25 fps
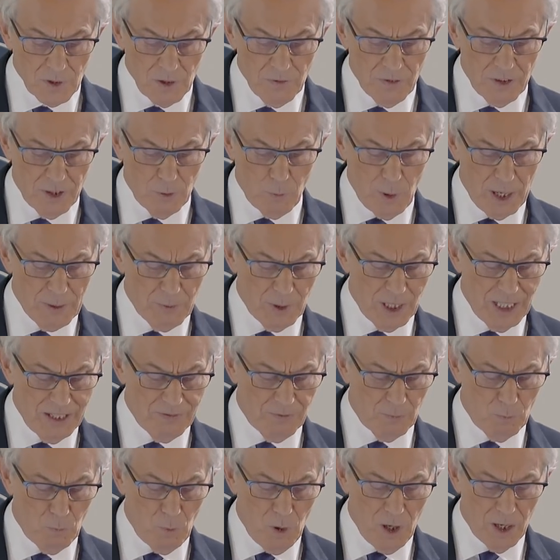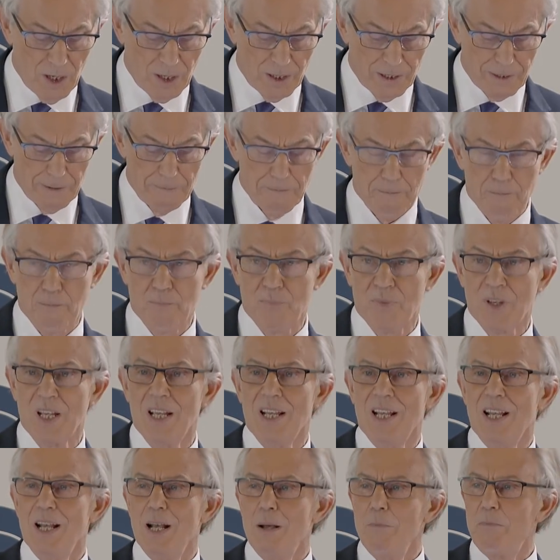for the way we live and work.
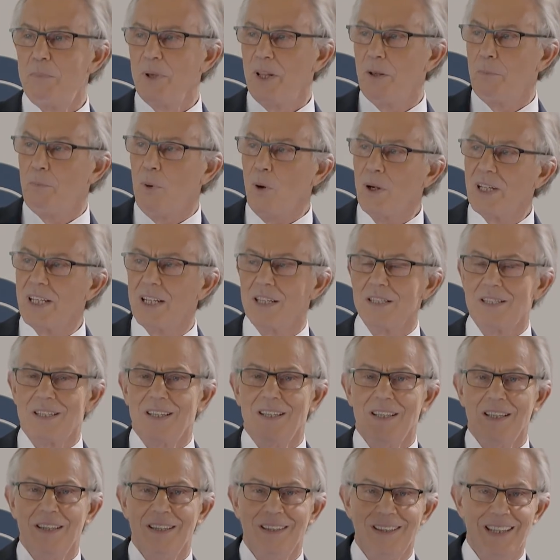But the point is,